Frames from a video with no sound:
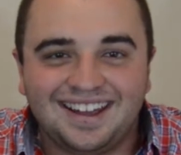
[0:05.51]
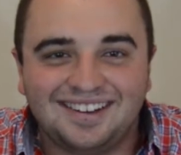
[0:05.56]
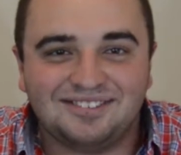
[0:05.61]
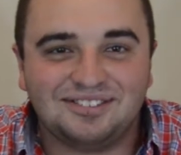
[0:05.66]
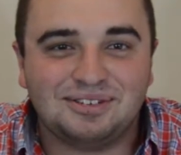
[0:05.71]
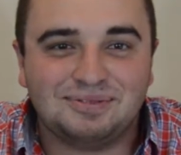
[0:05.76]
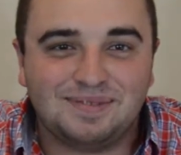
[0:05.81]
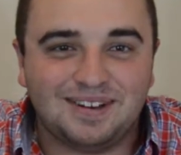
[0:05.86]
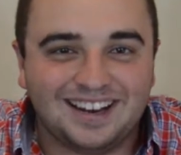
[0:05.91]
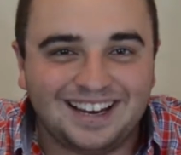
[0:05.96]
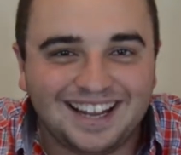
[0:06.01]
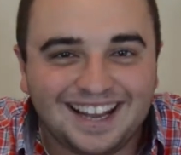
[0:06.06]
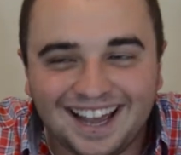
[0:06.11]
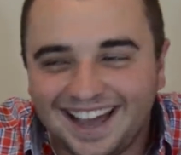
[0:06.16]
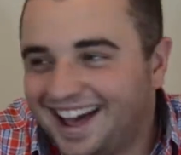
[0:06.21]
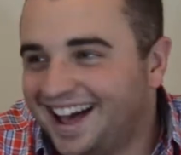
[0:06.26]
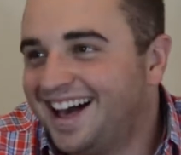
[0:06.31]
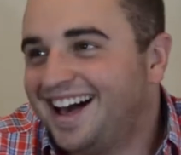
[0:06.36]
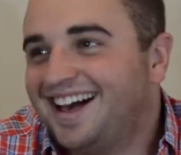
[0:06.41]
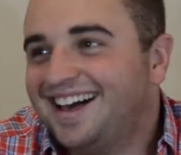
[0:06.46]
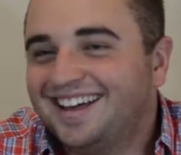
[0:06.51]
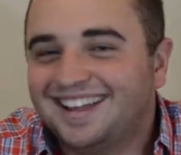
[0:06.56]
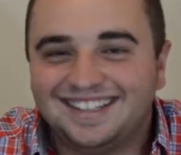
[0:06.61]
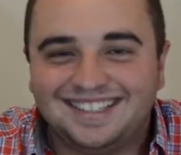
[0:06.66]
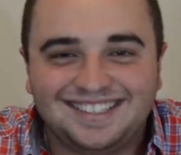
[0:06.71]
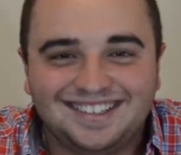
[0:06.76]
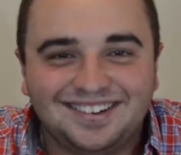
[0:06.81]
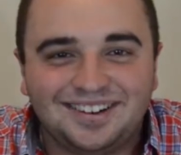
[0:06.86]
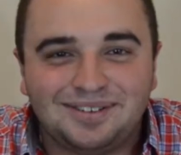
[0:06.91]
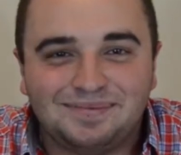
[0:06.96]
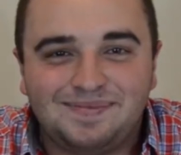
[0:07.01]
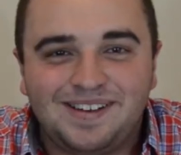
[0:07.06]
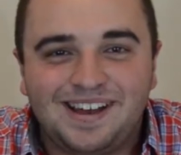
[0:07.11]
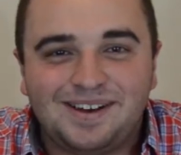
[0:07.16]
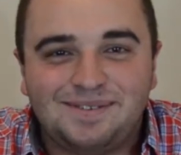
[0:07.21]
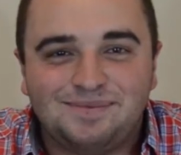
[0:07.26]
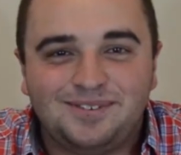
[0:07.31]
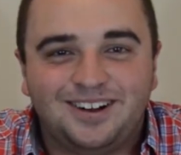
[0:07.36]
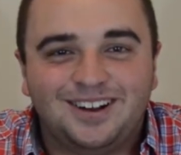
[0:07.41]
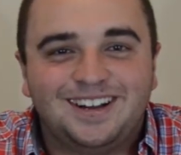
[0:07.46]
everybody, it's your old
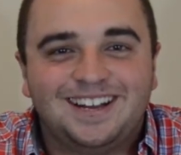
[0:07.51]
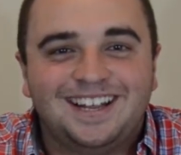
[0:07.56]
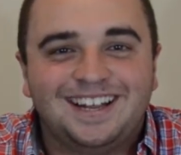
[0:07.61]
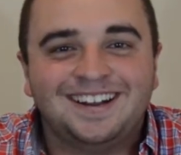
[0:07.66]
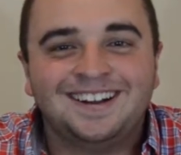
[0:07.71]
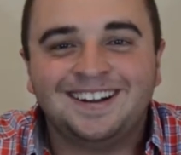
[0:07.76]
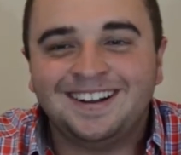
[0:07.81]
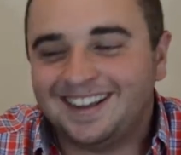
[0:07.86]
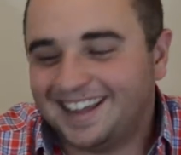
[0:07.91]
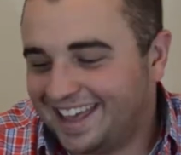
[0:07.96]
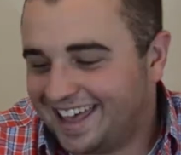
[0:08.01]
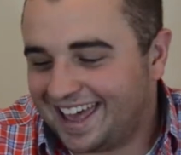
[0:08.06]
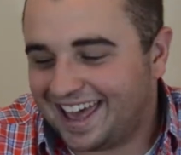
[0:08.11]
pal Mark here,